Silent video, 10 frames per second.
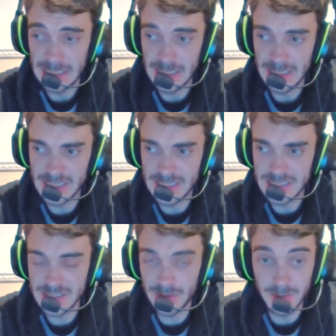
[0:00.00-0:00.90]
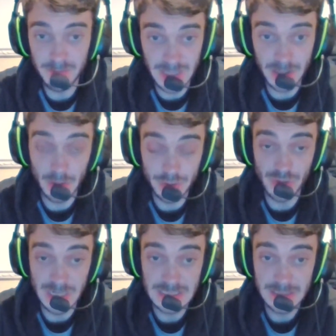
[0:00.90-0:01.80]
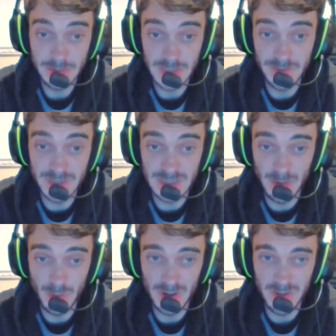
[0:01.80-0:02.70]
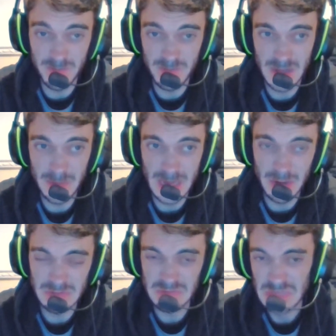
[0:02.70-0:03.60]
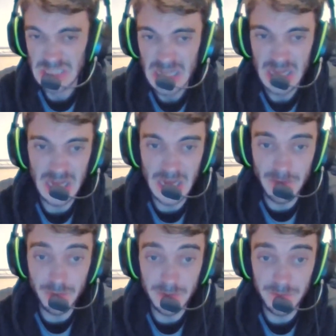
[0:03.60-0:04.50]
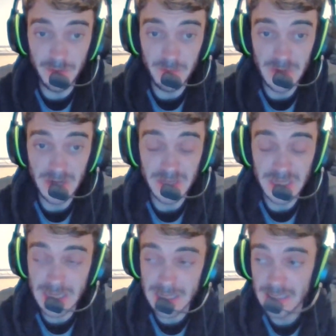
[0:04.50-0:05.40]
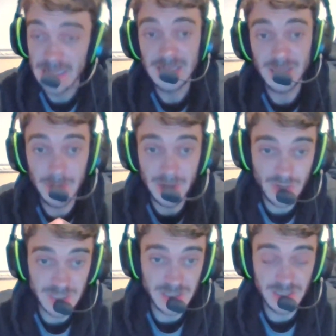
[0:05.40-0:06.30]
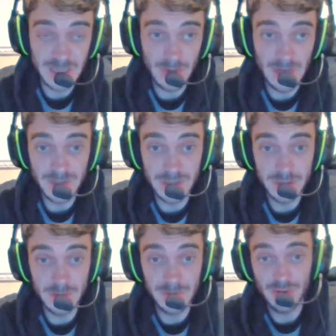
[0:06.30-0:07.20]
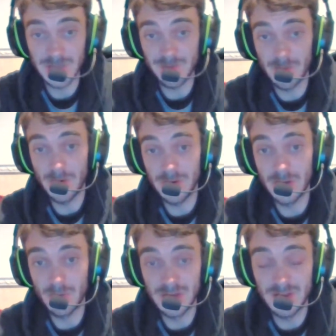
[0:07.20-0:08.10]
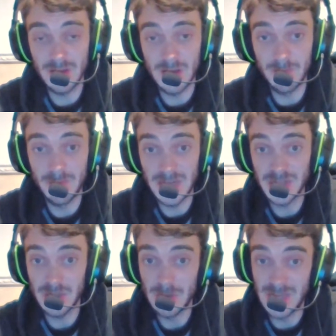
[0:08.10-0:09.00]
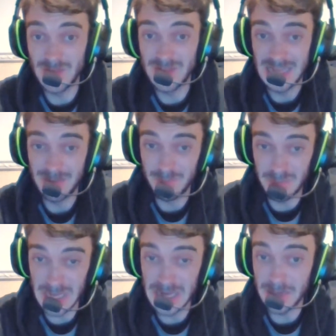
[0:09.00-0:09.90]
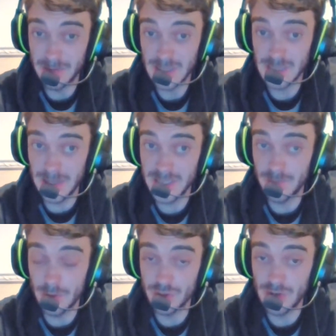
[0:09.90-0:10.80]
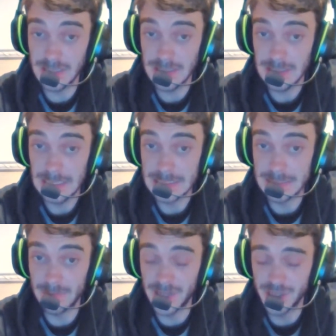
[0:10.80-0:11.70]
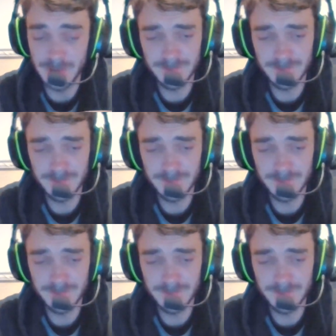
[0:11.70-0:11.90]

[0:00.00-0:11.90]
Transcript: He has signed a big contract with Everton that worth of about 11.5 million a year. It's going to be interesting to see what Everton do in the transfer market with Ancelotti be given that big, expensive contract as a manager.